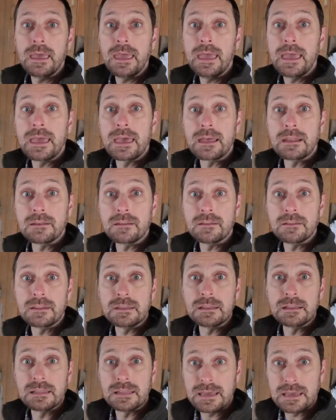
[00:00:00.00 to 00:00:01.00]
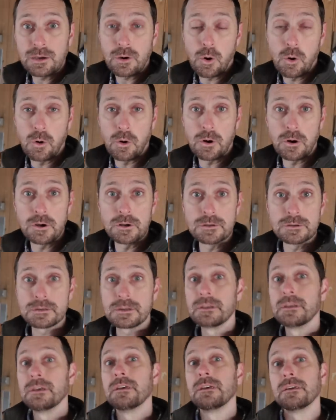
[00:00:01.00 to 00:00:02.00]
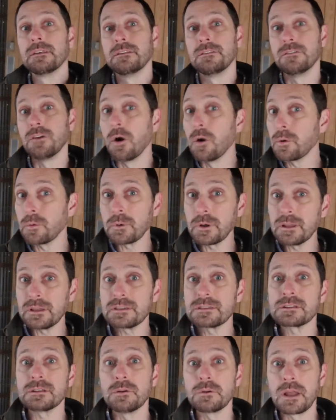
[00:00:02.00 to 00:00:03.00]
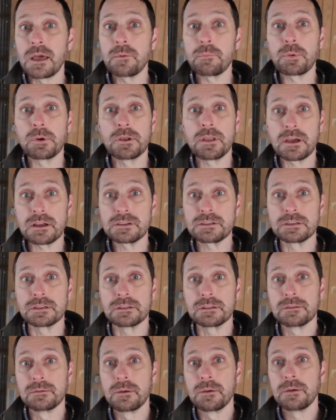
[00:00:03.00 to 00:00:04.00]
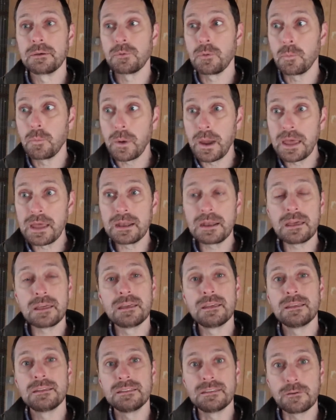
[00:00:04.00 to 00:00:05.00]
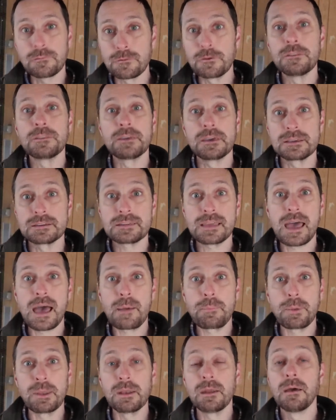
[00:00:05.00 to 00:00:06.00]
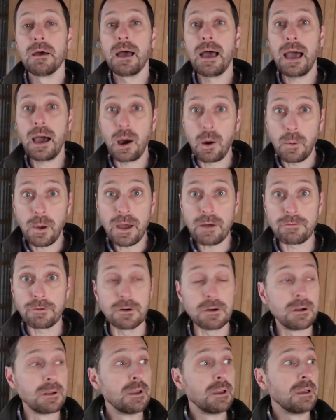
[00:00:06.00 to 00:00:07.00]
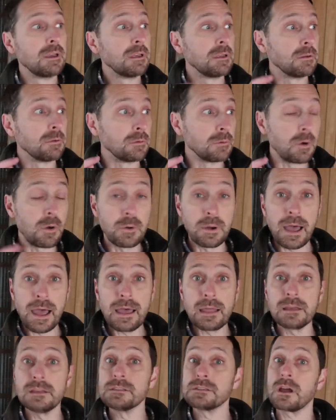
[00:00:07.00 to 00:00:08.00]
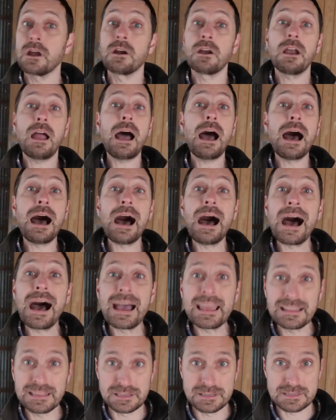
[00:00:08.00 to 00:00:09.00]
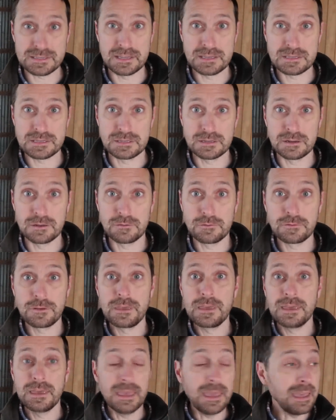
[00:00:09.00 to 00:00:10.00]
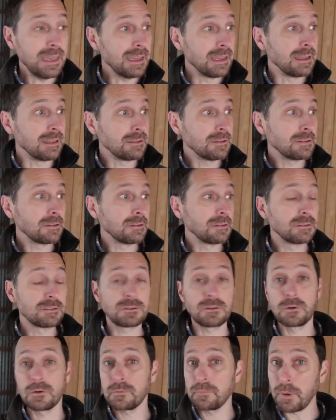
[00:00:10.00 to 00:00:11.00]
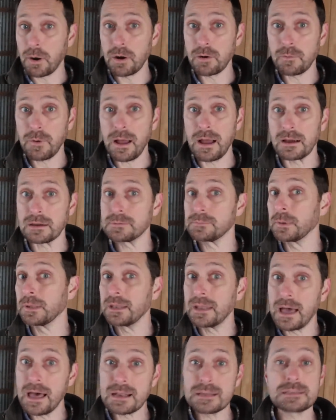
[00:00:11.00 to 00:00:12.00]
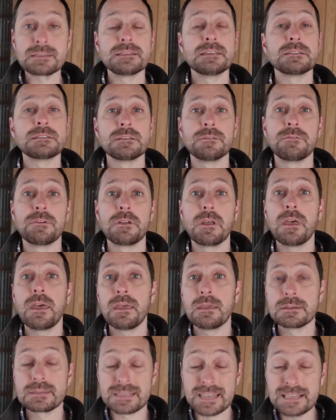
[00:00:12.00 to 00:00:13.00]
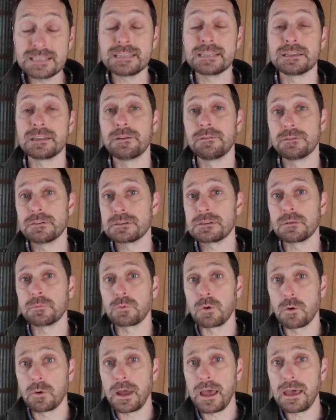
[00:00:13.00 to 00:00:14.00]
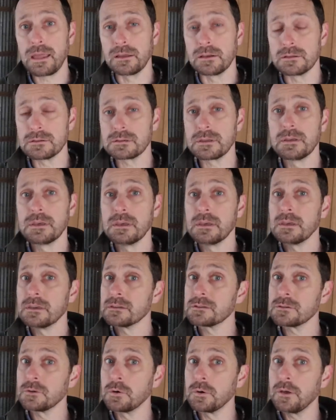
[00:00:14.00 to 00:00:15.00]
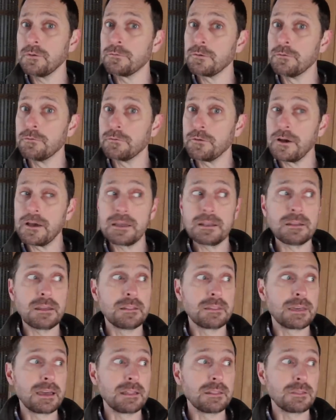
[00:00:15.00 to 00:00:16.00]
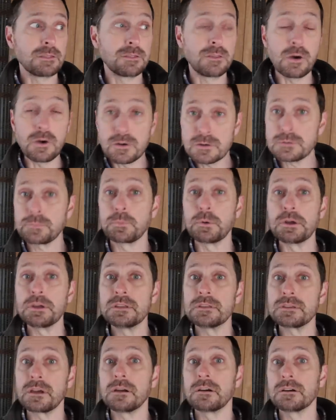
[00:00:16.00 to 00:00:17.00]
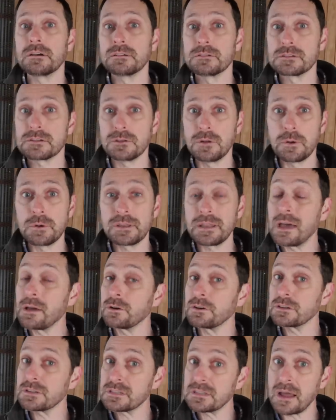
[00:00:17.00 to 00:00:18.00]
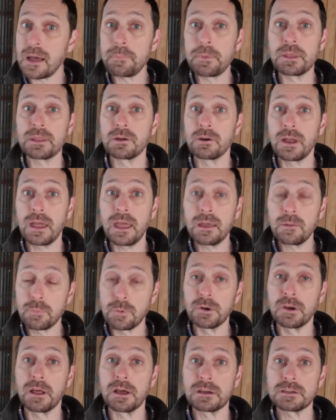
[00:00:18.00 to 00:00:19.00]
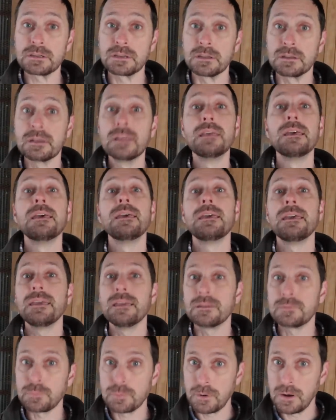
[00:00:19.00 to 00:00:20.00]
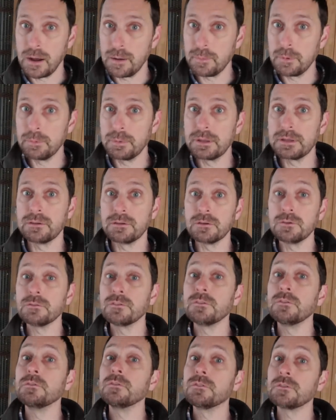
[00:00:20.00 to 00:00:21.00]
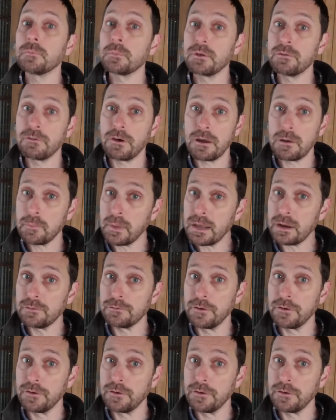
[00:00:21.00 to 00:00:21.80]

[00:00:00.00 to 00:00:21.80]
And the leghorns don't really slow down production when different things happen. However, Rhode Islands are highly sensitive, and so are barred rocks, but not as sensitive sensitive is the Rhode Islands. So if you find that those breeds are slowing down or stopping their egg production, it's probably due to some environmental